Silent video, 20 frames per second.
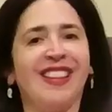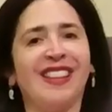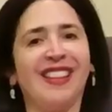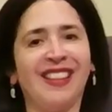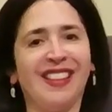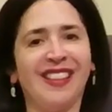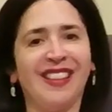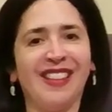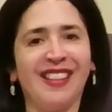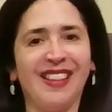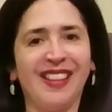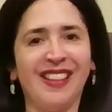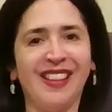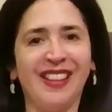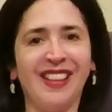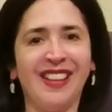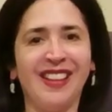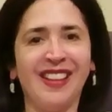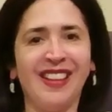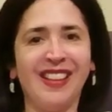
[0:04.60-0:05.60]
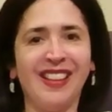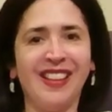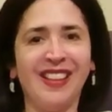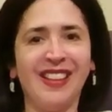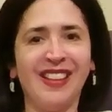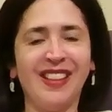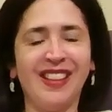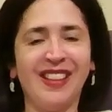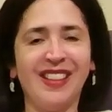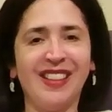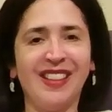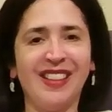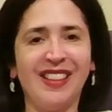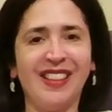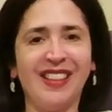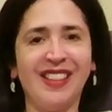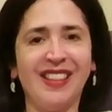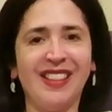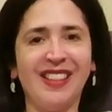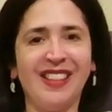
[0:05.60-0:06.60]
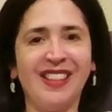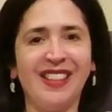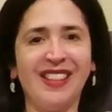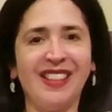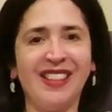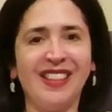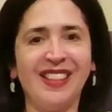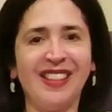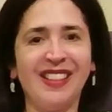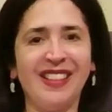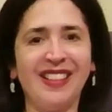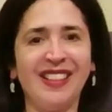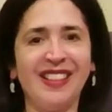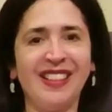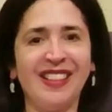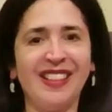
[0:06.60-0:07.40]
No words are spoken by the person on screen.